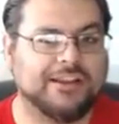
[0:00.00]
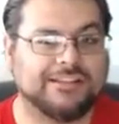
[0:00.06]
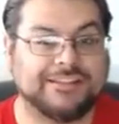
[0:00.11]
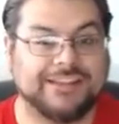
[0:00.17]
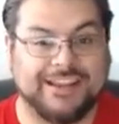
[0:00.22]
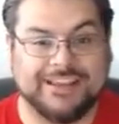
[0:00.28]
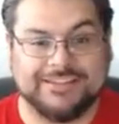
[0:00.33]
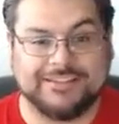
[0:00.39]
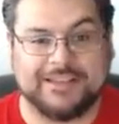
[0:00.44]

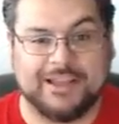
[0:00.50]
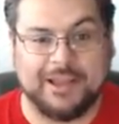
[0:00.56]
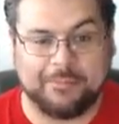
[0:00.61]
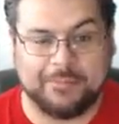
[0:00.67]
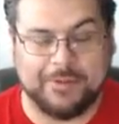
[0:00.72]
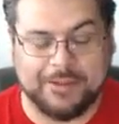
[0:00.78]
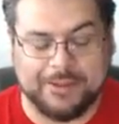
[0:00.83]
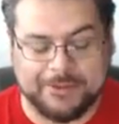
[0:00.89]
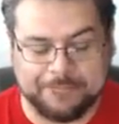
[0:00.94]
Today's
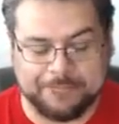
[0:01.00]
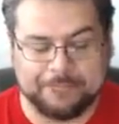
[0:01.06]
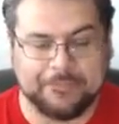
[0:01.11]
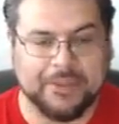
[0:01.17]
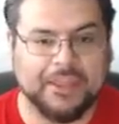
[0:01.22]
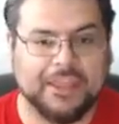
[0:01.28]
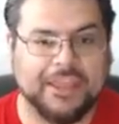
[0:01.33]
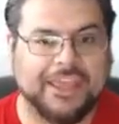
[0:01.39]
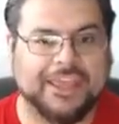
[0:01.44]
topic
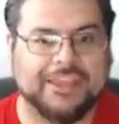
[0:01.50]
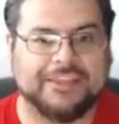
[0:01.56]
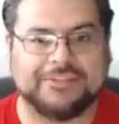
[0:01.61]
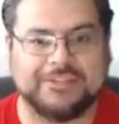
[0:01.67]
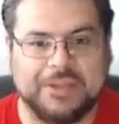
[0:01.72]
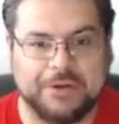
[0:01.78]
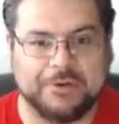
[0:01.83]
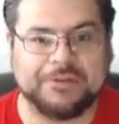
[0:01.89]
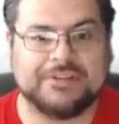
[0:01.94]
is
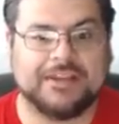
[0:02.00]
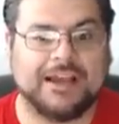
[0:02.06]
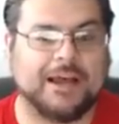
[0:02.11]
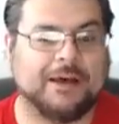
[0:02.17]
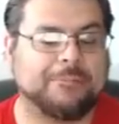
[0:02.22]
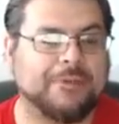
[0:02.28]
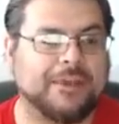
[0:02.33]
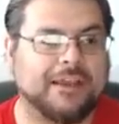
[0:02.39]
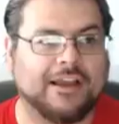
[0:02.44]
no
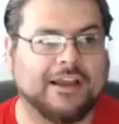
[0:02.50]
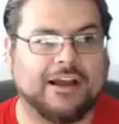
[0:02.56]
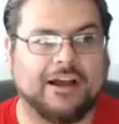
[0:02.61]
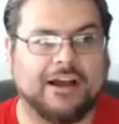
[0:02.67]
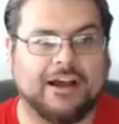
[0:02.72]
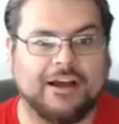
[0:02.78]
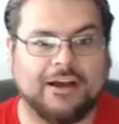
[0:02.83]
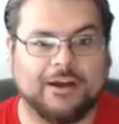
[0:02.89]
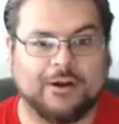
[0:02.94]
topic.
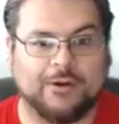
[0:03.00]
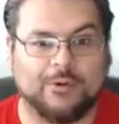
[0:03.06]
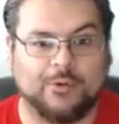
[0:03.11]
Uh,